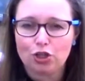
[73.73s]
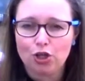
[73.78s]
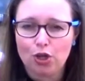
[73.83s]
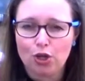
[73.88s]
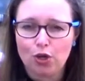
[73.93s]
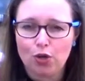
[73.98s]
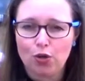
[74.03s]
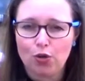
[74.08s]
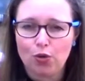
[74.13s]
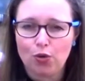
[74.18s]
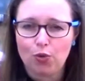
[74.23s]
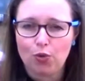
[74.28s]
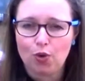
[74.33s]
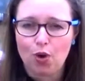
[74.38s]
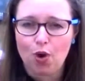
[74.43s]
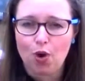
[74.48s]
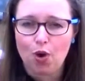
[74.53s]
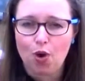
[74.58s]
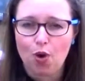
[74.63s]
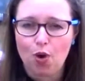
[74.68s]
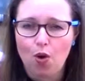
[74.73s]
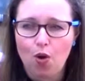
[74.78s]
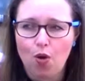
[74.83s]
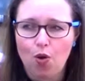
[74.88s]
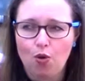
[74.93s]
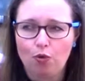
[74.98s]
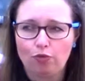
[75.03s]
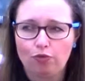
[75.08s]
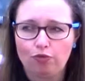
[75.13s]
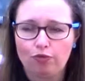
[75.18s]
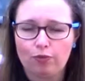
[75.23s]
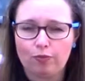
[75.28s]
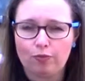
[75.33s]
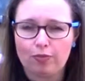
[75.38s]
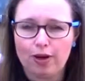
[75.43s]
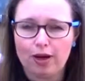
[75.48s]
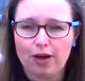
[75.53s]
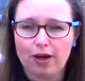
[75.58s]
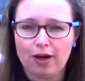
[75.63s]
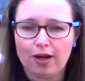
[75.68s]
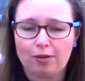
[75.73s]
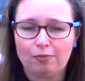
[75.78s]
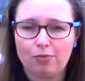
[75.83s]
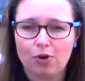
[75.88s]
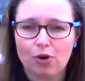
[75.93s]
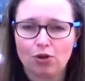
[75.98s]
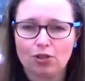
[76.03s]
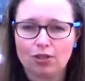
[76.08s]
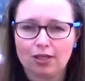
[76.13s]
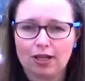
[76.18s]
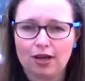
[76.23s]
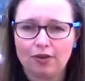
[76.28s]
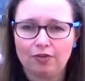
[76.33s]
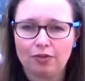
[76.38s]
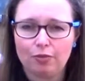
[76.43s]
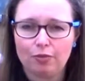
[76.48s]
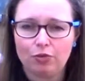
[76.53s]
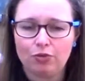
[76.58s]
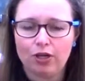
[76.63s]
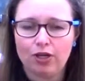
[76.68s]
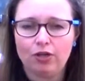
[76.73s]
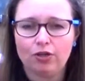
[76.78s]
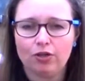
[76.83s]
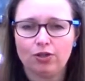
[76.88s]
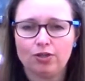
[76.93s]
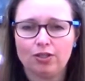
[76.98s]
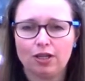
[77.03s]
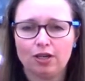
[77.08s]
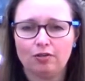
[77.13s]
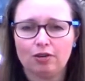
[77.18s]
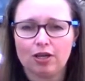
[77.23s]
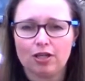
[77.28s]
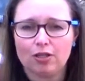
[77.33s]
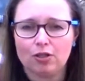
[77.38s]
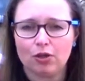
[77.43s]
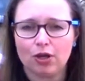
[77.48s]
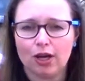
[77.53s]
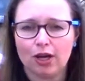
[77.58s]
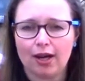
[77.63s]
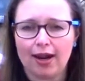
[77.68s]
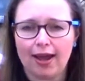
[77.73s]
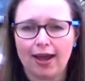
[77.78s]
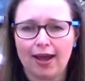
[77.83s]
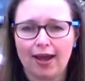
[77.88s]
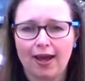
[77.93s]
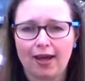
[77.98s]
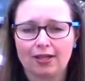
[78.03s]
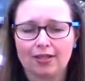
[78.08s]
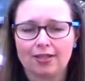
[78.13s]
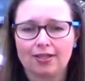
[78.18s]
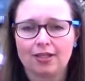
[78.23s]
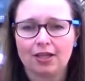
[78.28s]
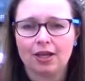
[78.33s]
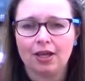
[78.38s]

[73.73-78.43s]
2 of my More to Life the Merino series, looking at